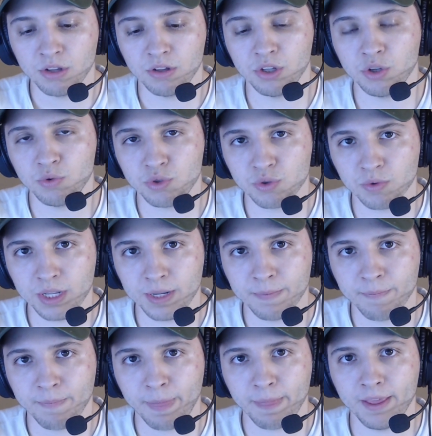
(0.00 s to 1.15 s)
usually
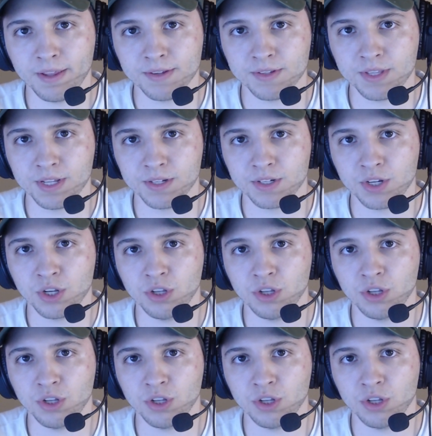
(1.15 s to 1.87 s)
is this